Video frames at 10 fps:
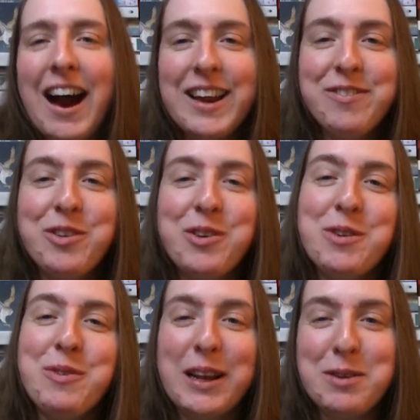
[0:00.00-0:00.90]
everyone,
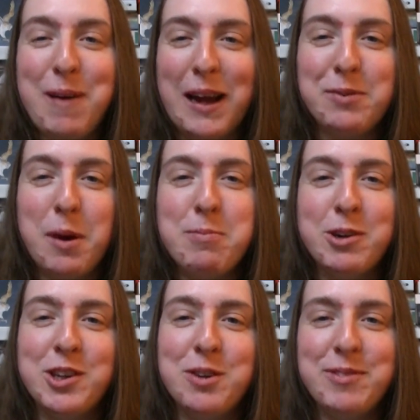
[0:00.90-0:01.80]
and welcome back to my
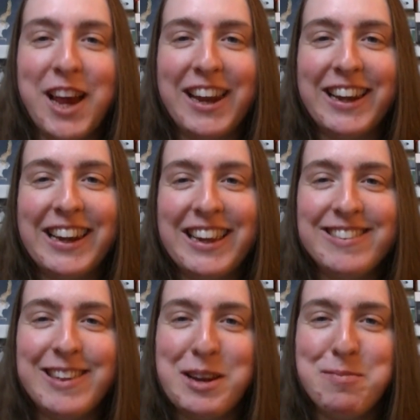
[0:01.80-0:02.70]
booktube channel,
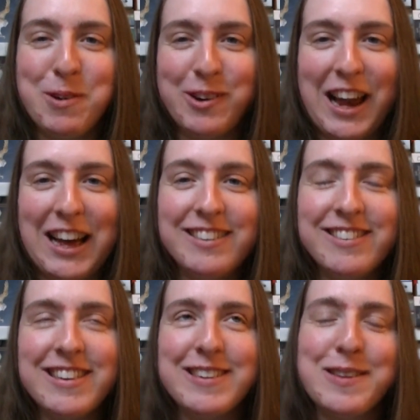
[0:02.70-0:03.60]
Lisa in Bookland.
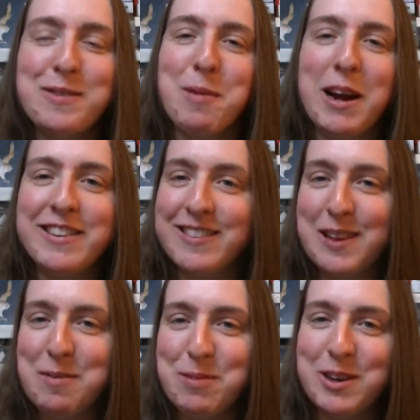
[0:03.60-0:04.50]
This is my
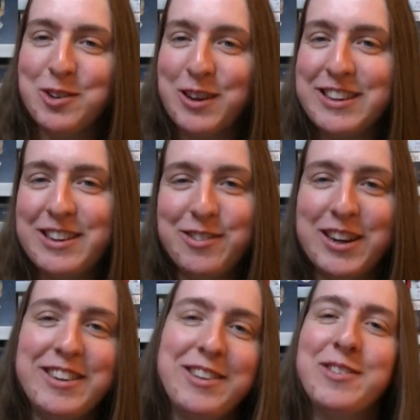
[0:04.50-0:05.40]
December
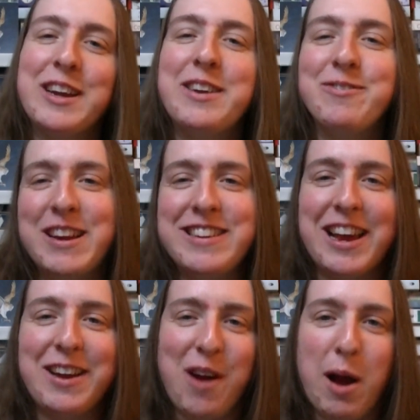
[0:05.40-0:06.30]
2023
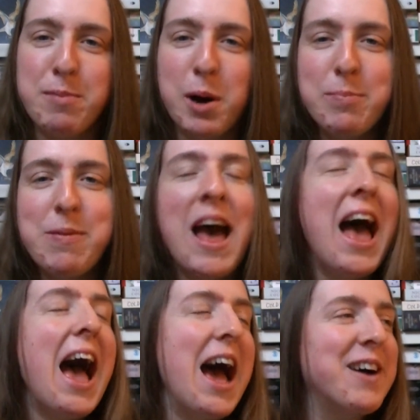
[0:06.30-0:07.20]
reading wrap up.
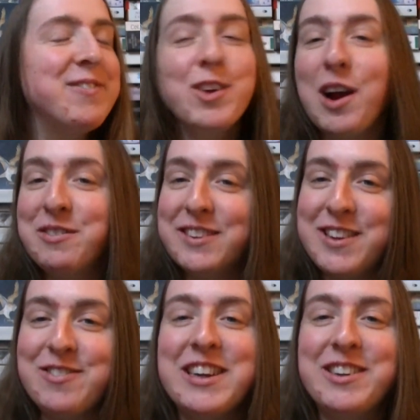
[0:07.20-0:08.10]
So I did
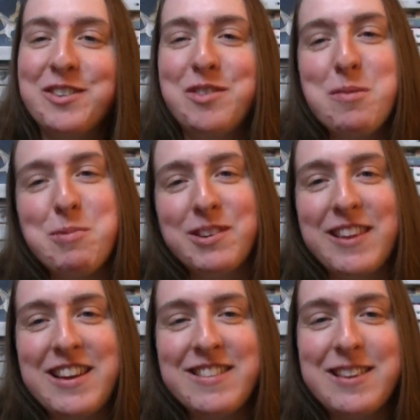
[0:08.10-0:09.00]
read a good few books
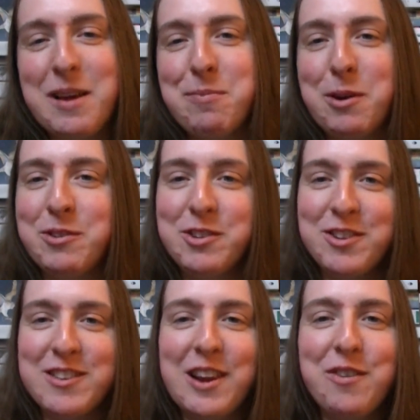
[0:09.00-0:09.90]
in December, which
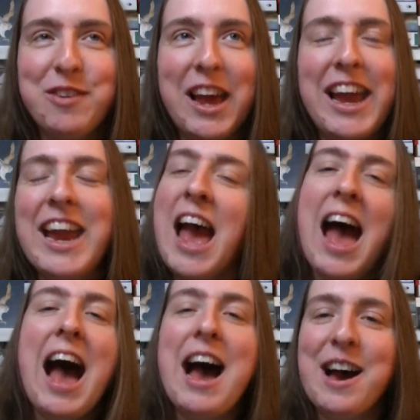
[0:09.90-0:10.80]
was lovely.
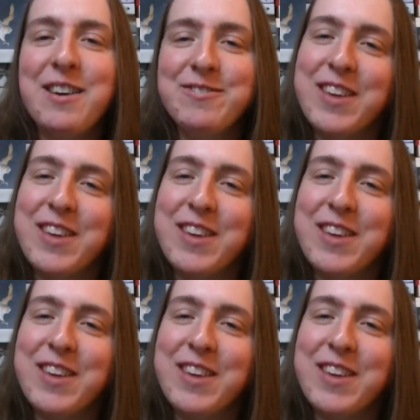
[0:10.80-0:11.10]
I